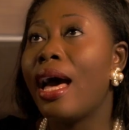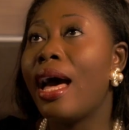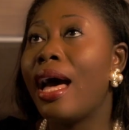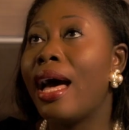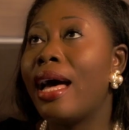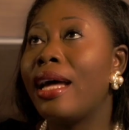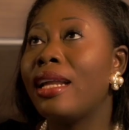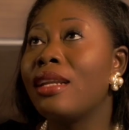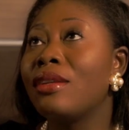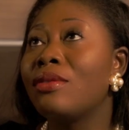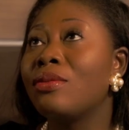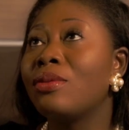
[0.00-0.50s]

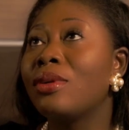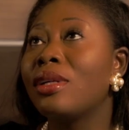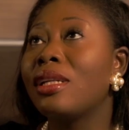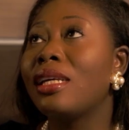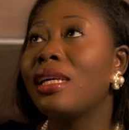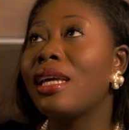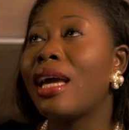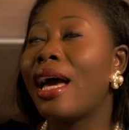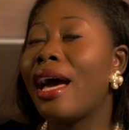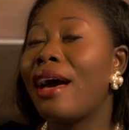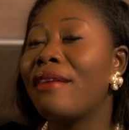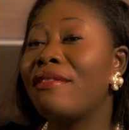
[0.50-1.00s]
and
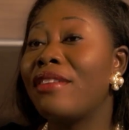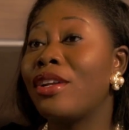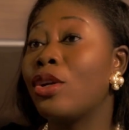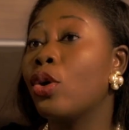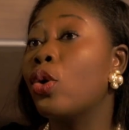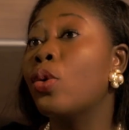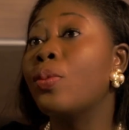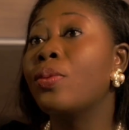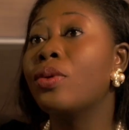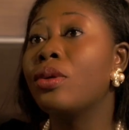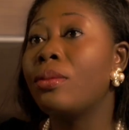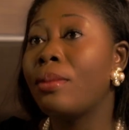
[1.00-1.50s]
really have an
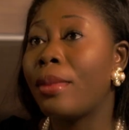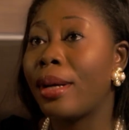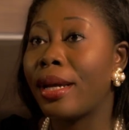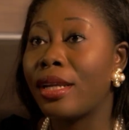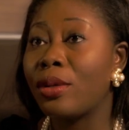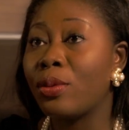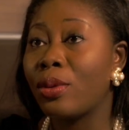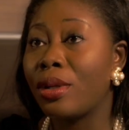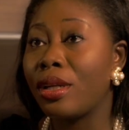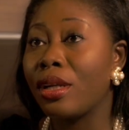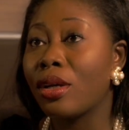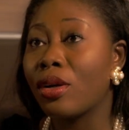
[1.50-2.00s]
open
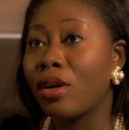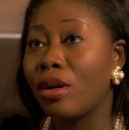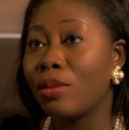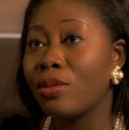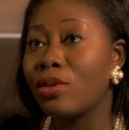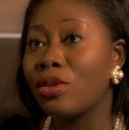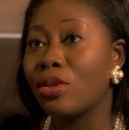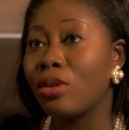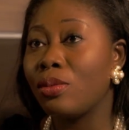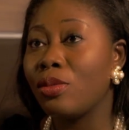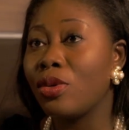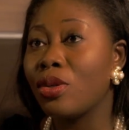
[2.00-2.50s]
mind when it
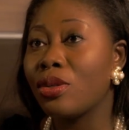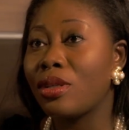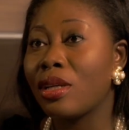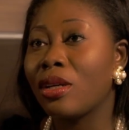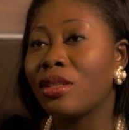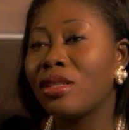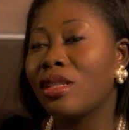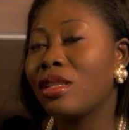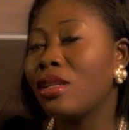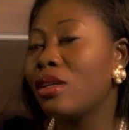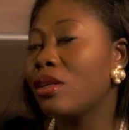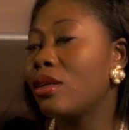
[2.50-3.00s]
comes to music,
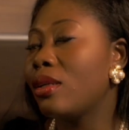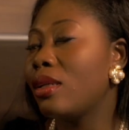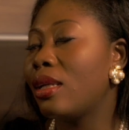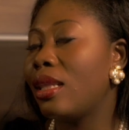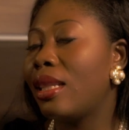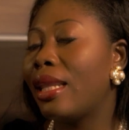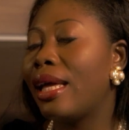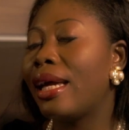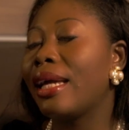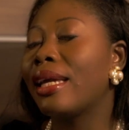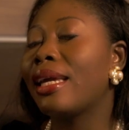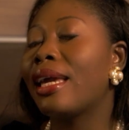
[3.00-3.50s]
because you're not going to
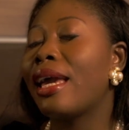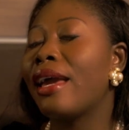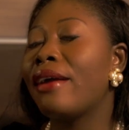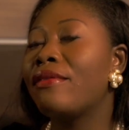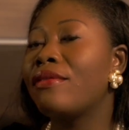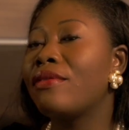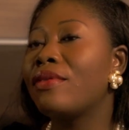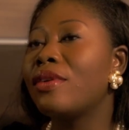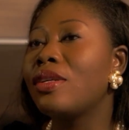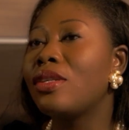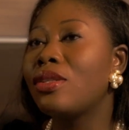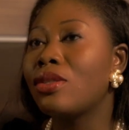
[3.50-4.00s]
like
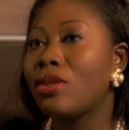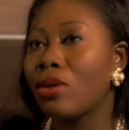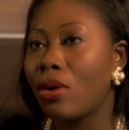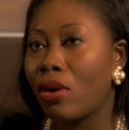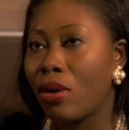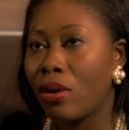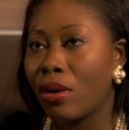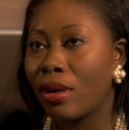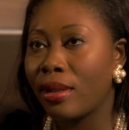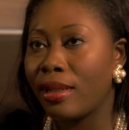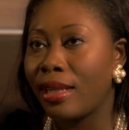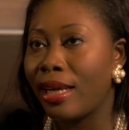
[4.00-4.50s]
every
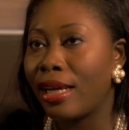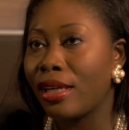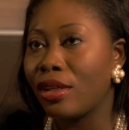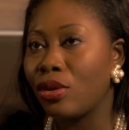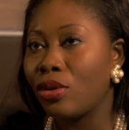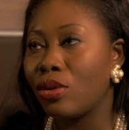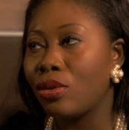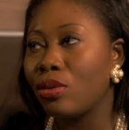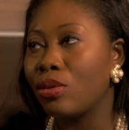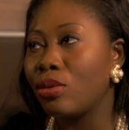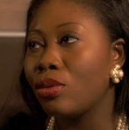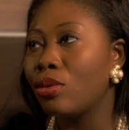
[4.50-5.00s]
song that
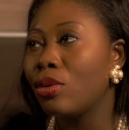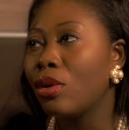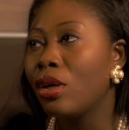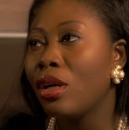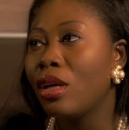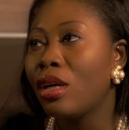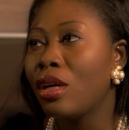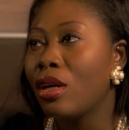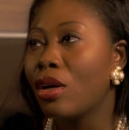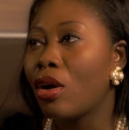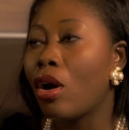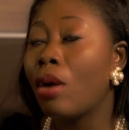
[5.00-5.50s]
you
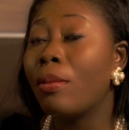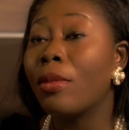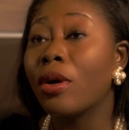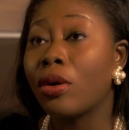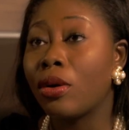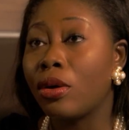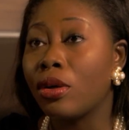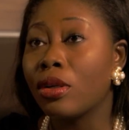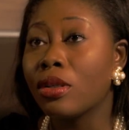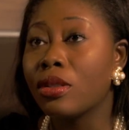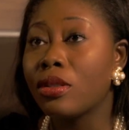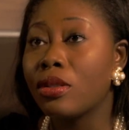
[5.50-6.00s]
come
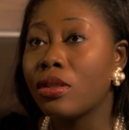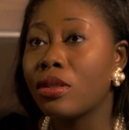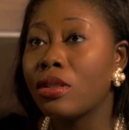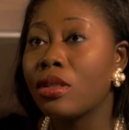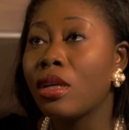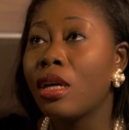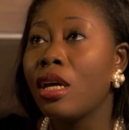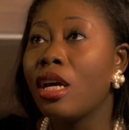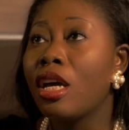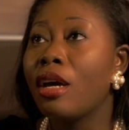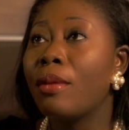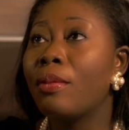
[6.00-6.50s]
across,
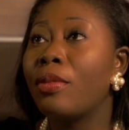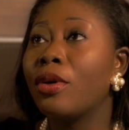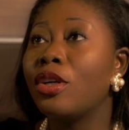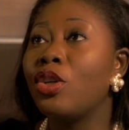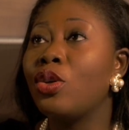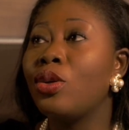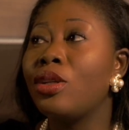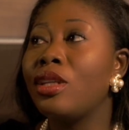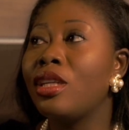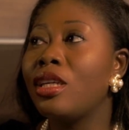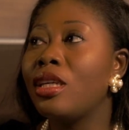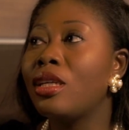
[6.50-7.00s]
but
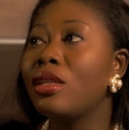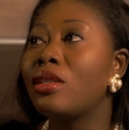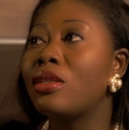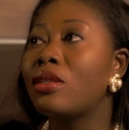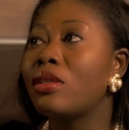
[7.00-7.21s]
you need